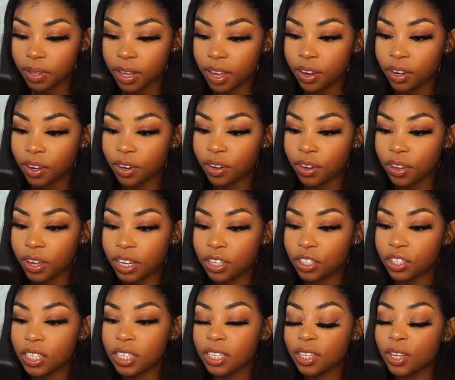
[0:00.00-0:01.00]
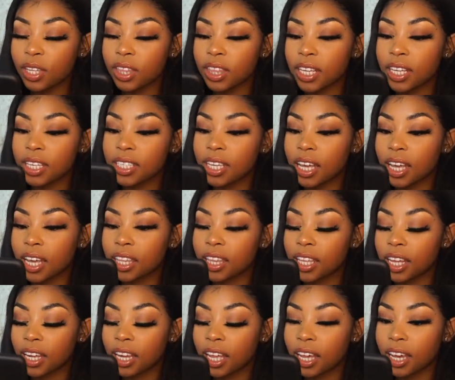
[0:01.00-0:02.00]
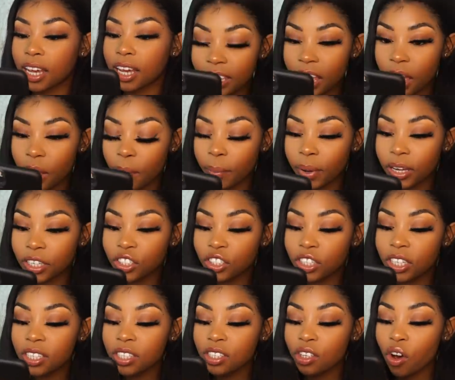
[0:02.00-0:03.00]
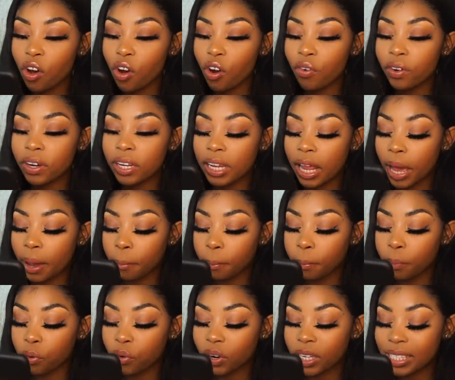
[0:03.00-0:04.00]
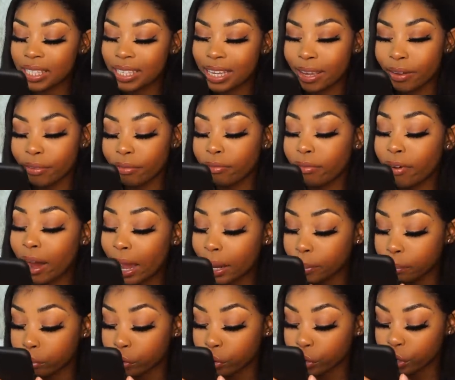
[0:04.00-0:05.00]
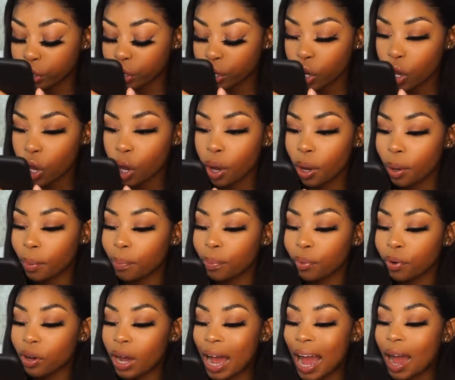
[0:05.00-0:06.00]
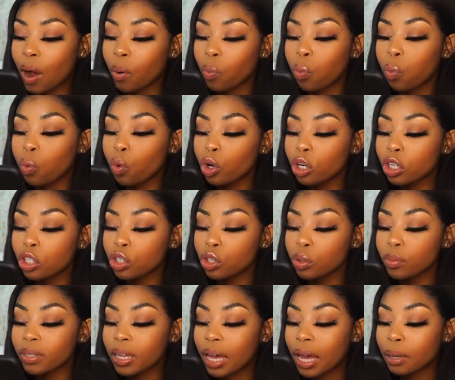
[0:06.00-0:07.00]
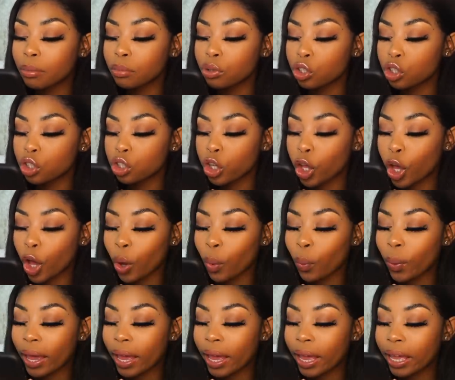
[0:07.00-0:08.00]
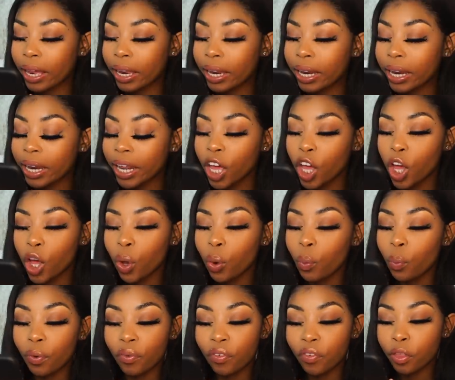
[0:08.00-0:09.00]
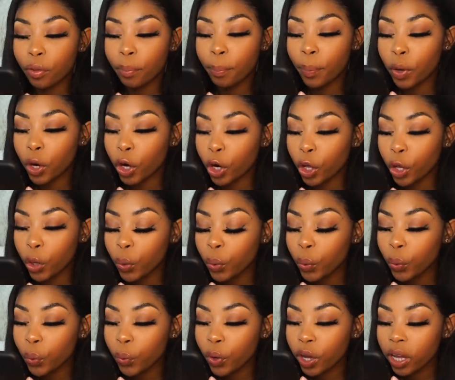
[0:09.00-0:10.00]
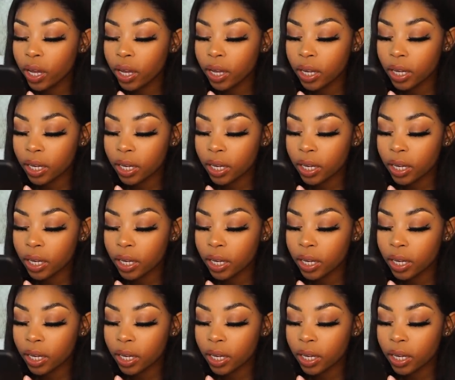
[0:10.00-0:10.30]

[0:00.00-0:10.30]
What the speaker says: I don't know, it's just little things like that. Like, yeah, my jeans are already like pretty vibrant, but I would sometimes just go in with the blue